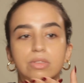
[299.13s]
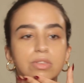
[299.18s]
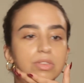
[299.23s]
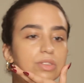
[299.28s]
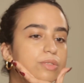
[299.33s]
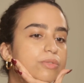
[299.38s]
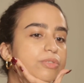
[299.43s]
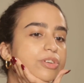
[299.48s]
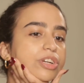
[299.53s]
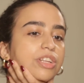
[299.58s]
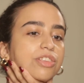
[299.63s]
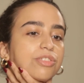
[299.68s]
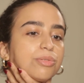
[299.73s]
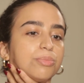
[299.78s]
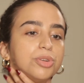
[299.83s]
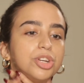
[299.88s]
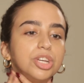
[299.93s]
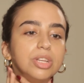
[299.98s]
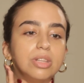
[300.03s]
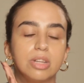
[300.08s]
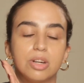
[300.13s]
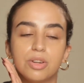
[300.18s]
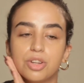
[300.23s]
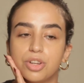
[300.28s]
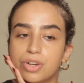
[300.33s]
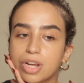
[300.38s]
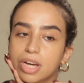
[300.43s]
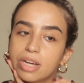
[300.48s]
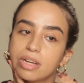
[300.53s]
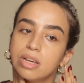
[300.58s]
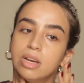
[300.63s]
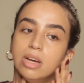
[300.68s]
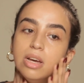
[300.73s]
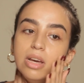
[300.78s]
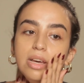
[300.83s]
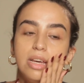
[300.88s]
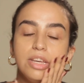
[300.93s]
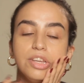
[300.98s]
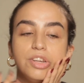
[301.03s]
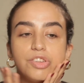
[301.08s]
Don't forget to bring it down your neck.
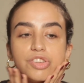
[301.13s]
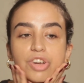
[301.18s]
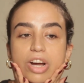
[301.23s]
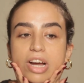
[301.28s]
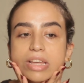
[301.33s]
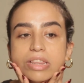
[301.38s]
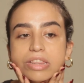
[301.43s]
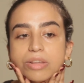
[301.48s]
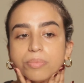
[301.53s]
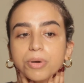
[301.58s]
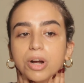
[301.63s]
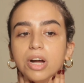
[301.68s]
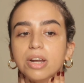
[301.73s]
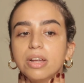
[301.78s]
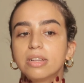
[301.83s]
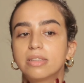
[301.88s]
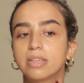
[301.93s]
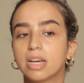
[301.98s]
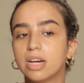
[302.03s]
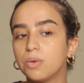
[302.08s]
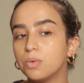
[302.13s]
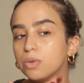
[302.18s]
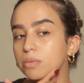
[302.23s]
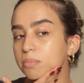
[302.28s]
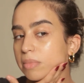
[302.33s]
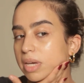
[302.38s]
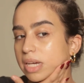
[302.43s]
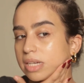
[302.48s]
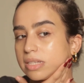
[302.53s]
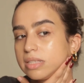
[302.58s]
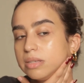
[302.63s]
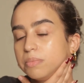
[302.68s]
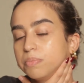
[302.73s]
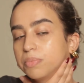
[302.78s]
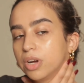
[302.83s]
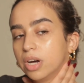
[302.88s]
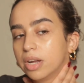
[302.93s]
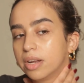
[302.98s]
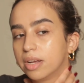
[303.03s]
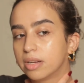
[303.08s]
You're drying the product out will makes the
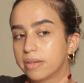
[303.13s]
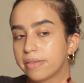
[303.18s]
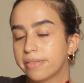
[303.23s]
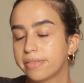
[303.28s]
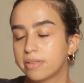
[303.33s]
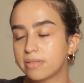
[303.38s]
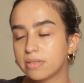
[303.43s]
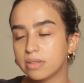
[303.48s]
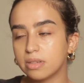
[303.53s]
product